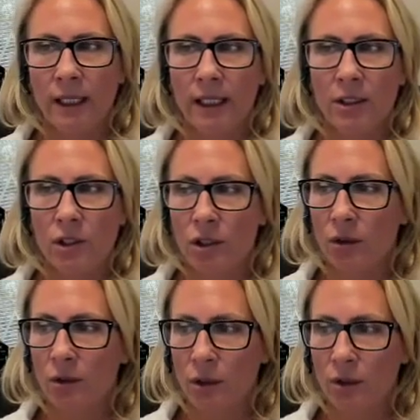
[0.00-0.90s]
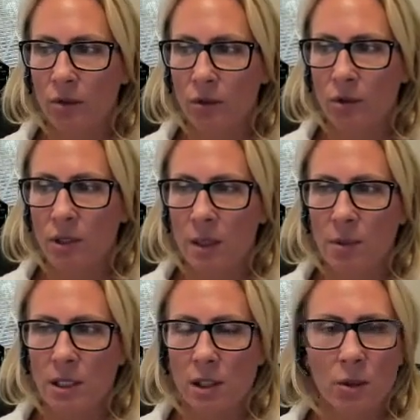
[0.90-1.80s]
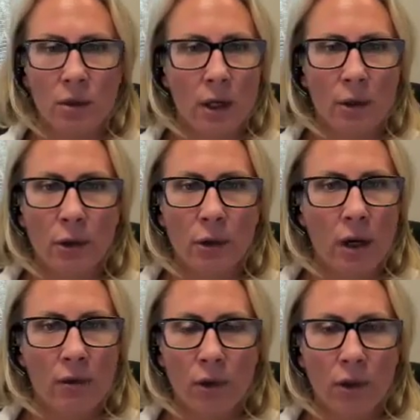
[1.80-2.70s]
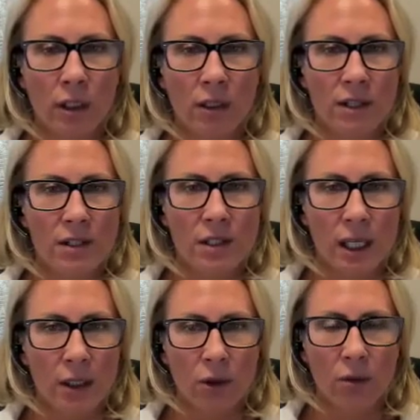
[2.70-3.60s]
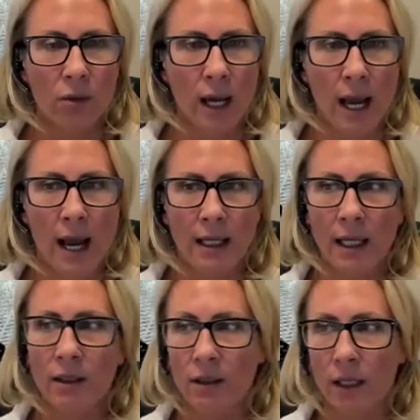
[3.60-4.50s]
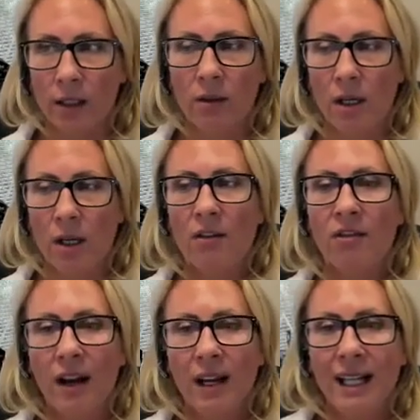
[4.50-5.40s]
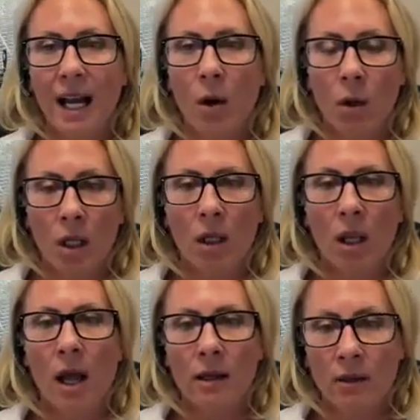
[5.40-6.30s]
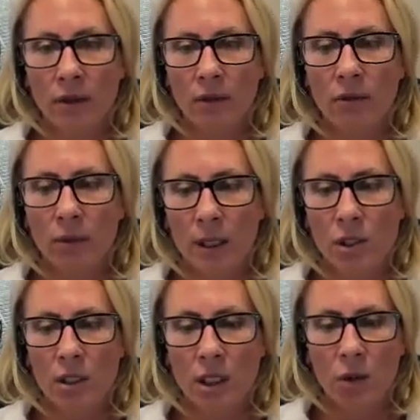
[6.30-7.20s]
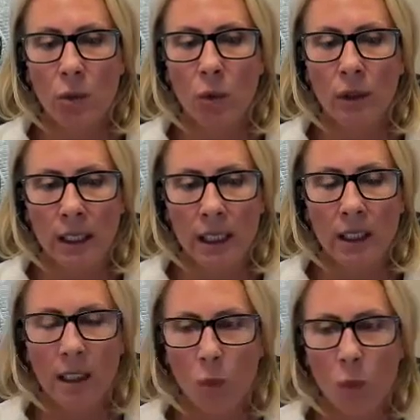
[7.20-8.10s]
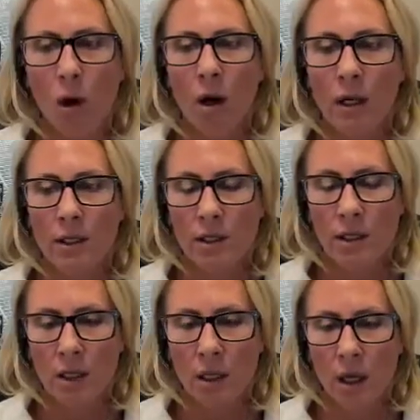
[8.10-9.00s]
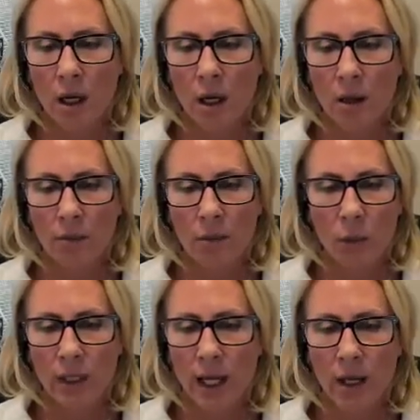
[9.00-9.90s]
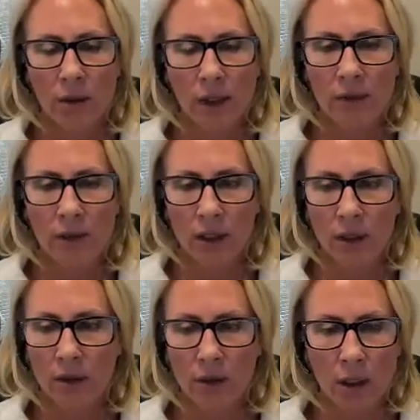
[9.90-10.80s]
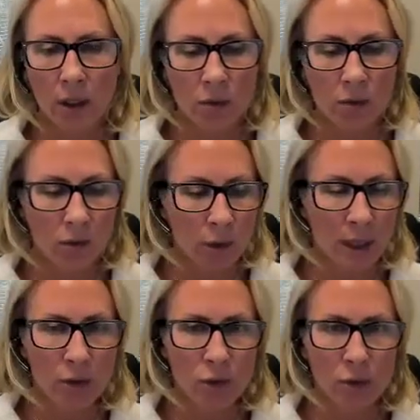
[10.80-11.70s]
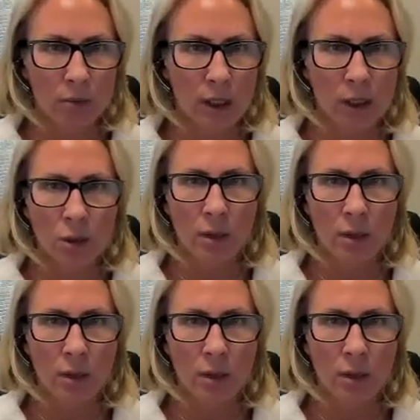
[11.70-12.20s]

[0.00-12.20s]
get into your deep sleuth undercover investigator hat and find out a lot of information that you will need and want without leaving, you know, your bedroom in